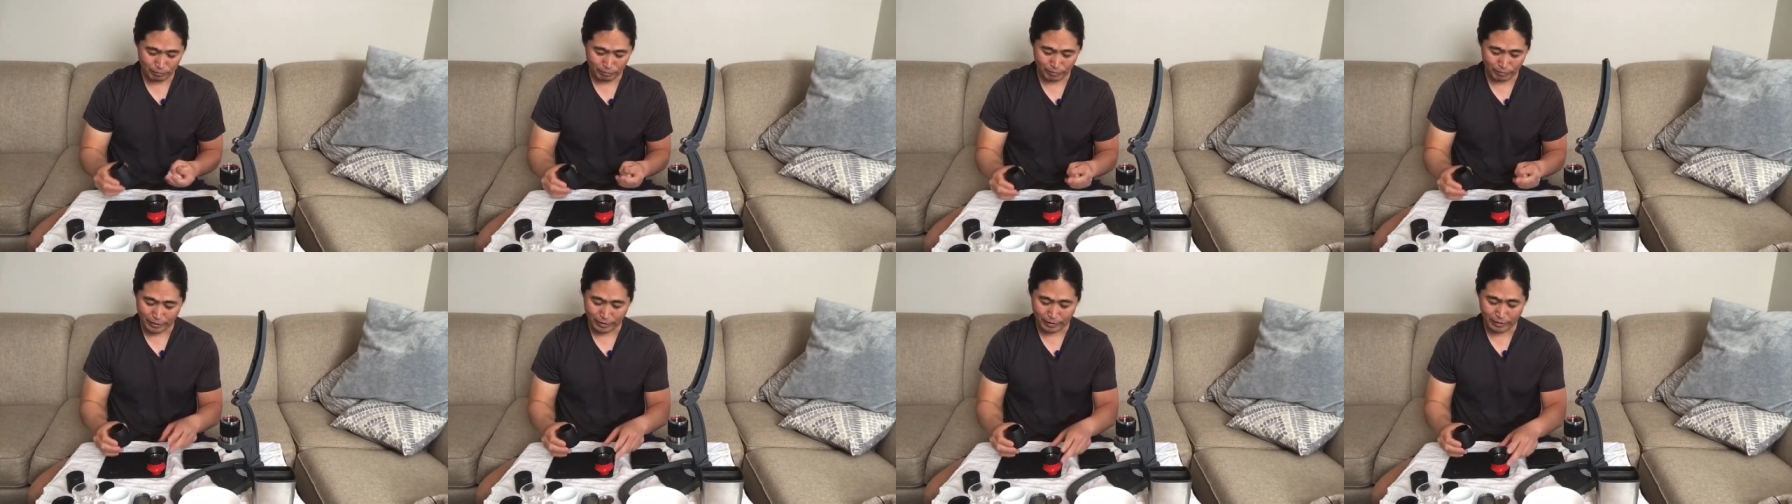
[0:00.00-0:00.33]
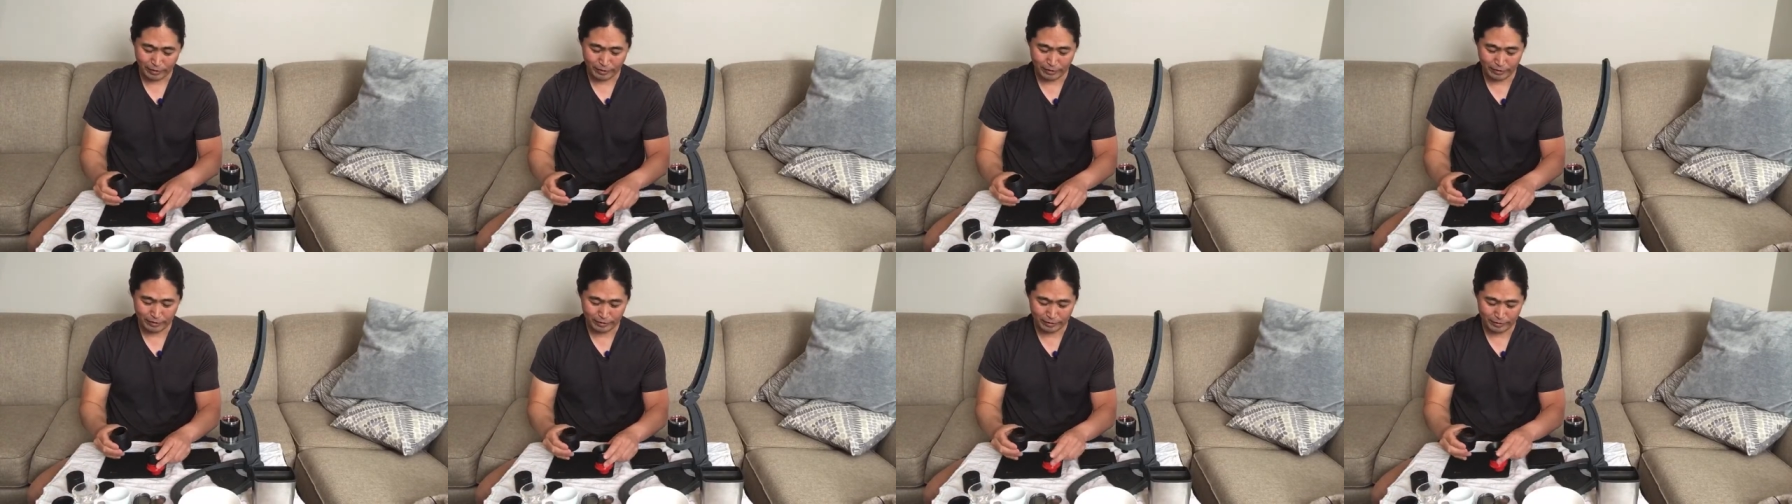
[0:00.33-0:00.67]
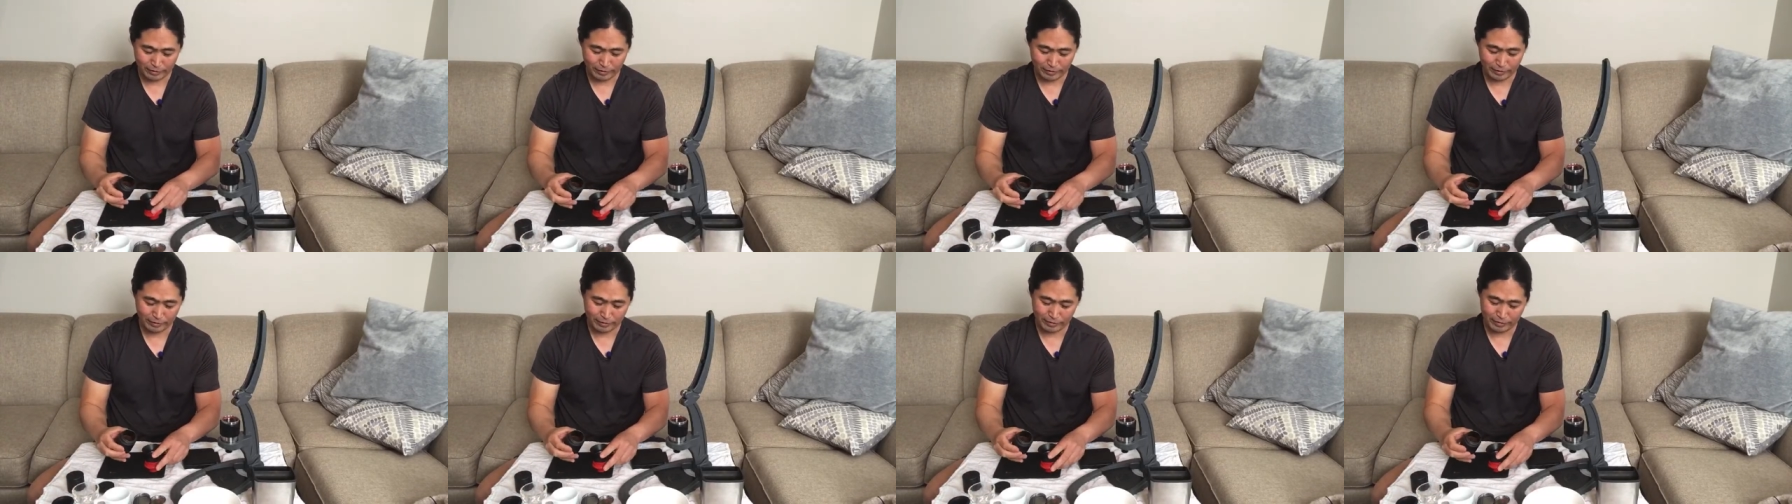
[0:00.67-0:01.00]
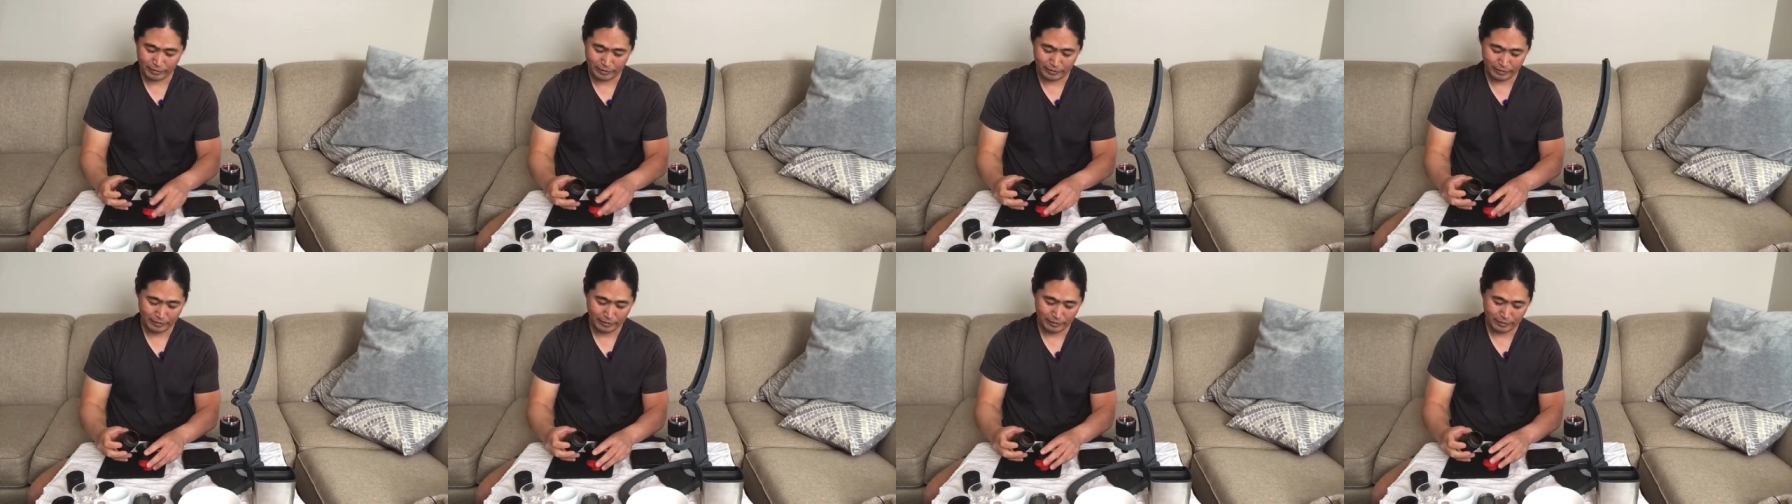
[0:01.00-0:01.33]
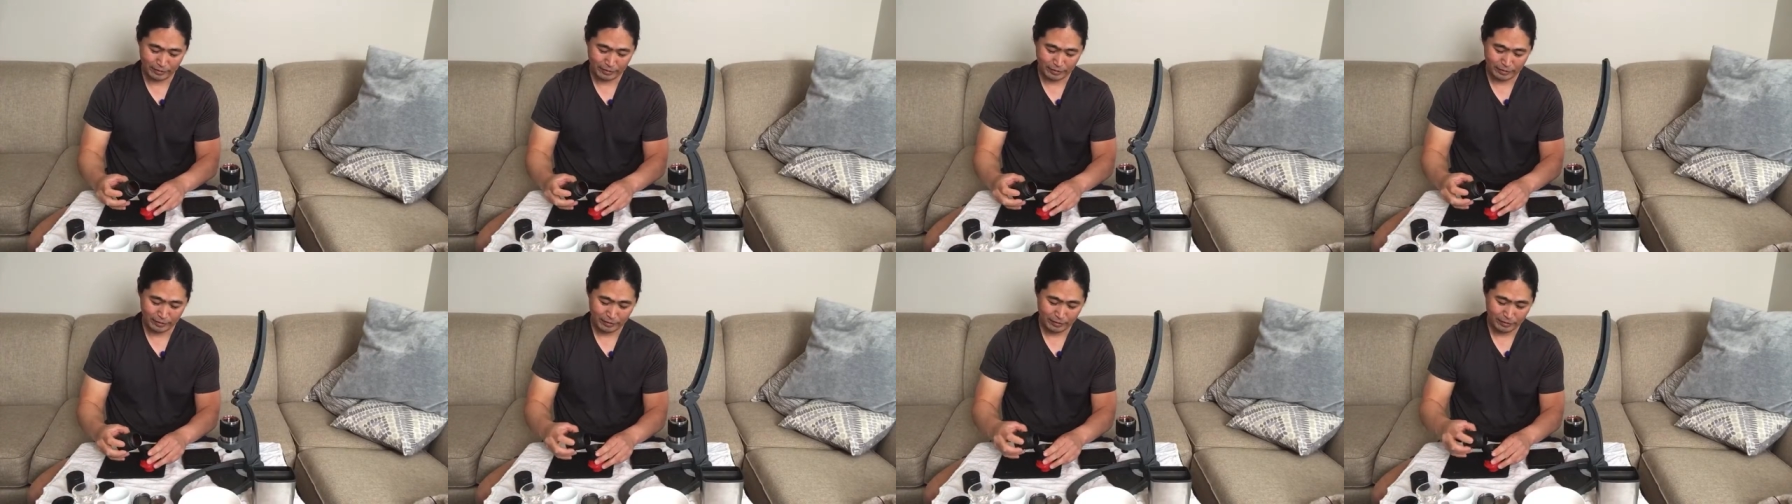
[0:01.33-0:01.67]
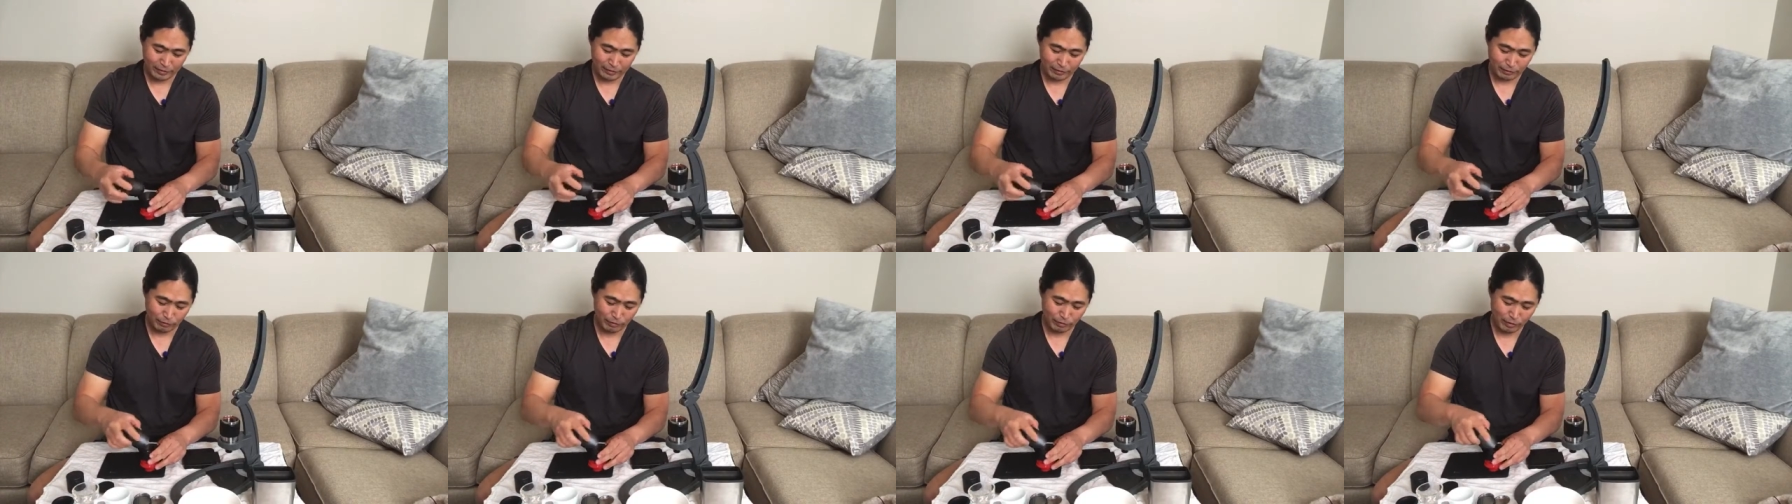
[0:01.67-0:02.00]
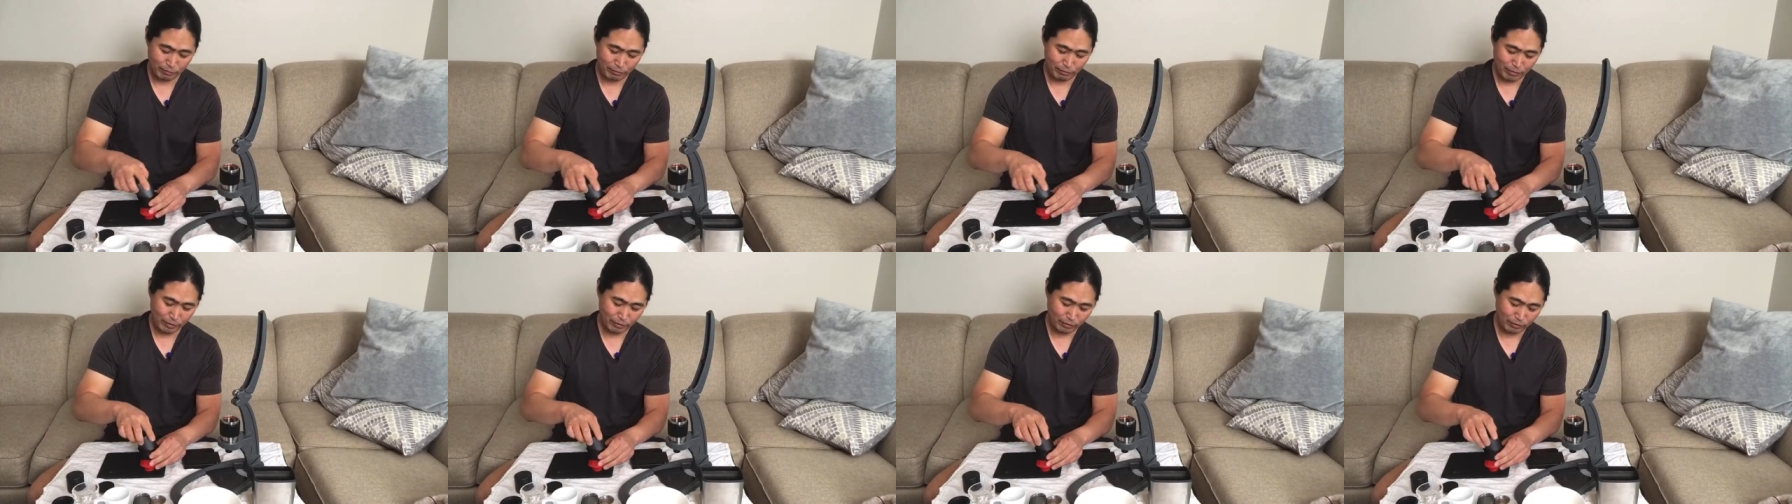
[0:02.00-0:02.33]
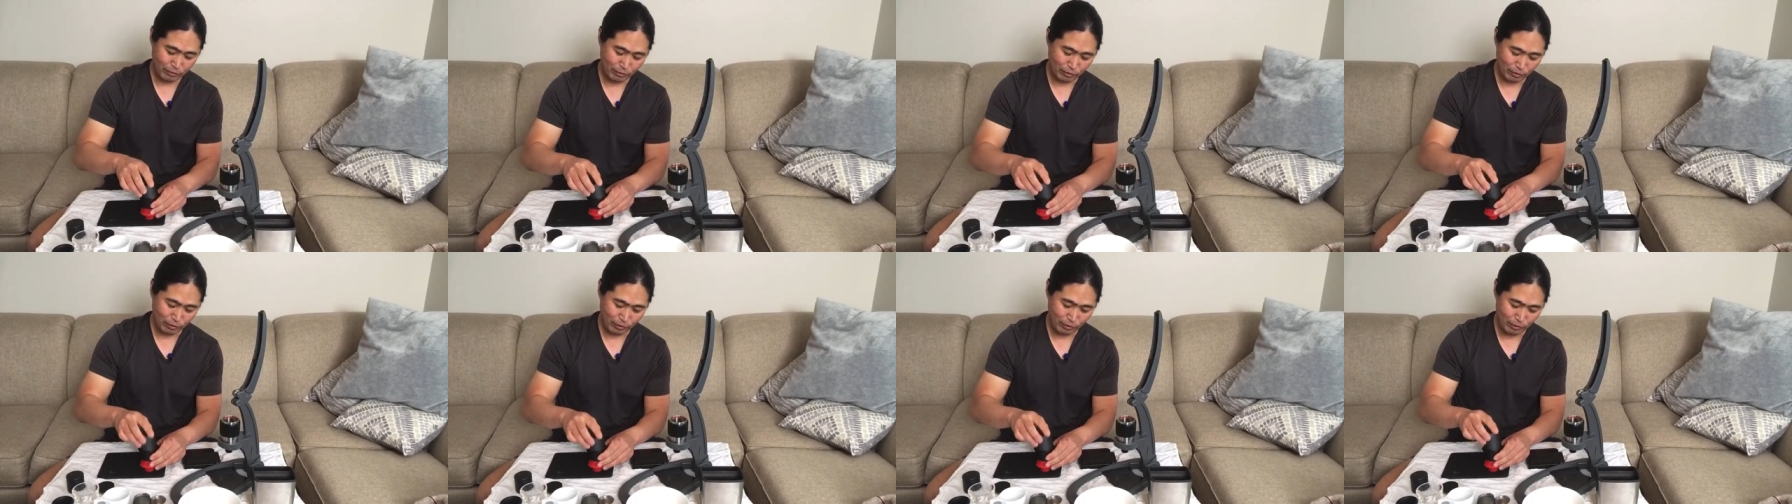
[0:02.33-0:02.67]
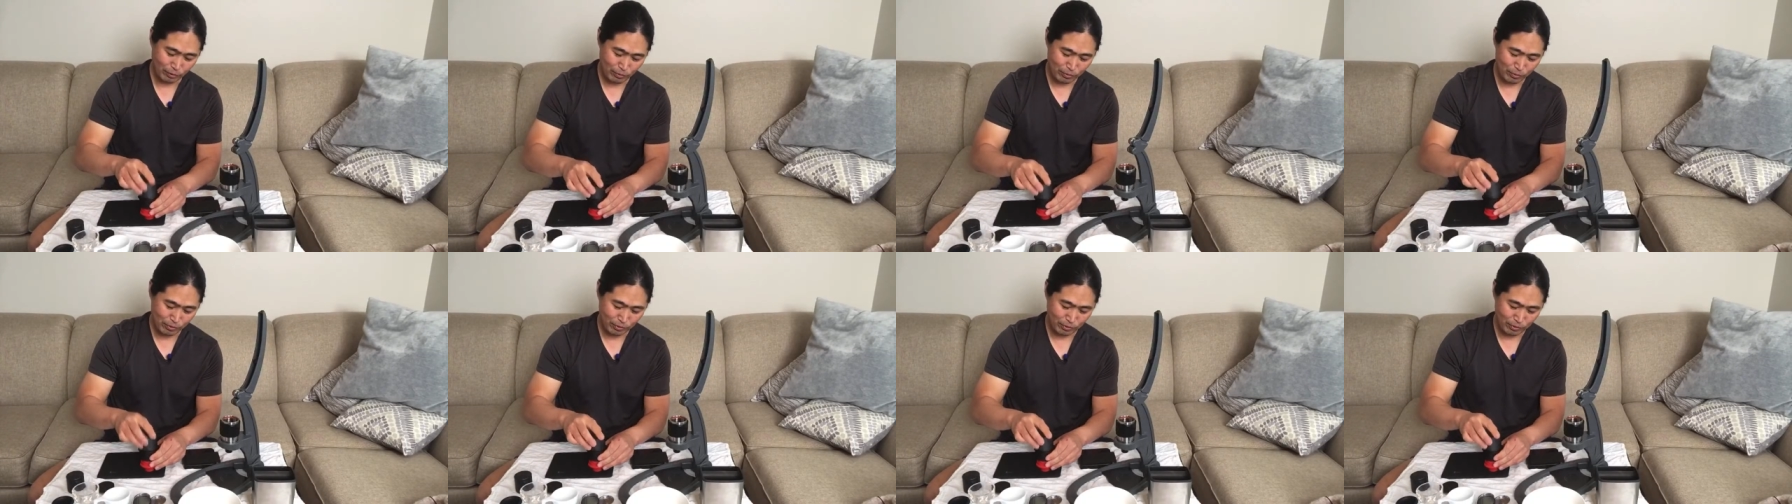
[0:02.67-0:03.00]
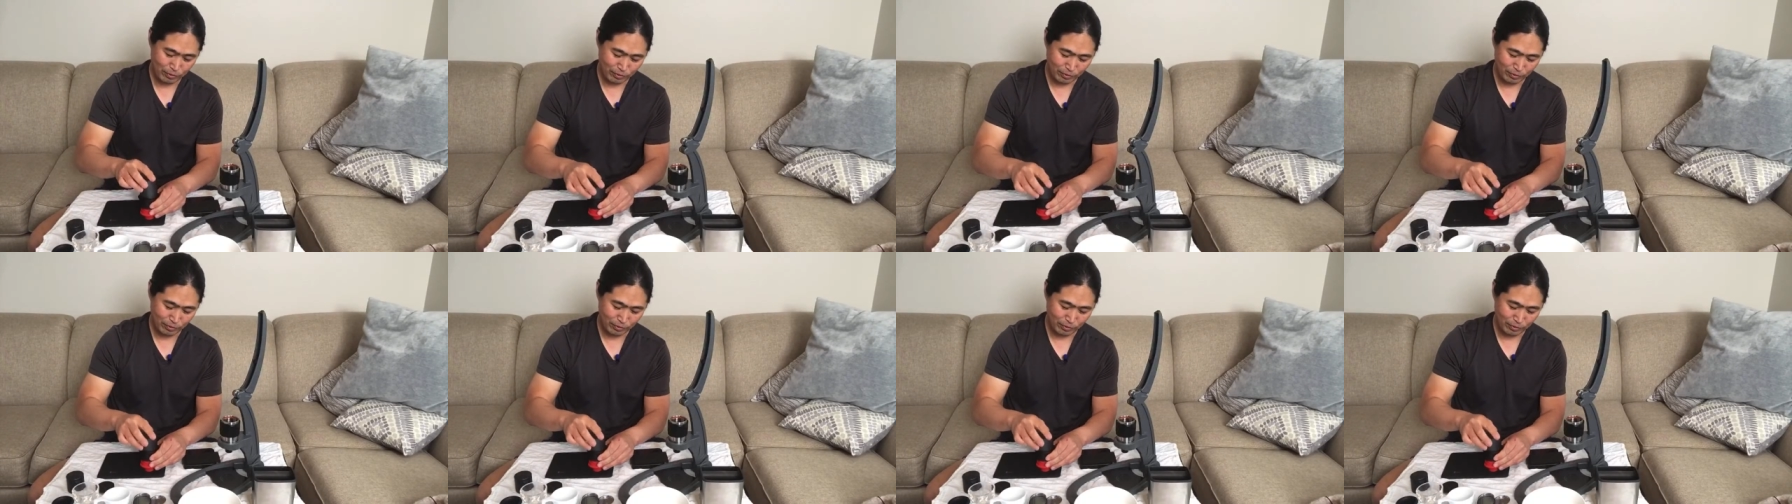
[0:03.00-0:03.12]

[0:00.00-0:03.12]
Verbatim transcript: Flair, really fun to use.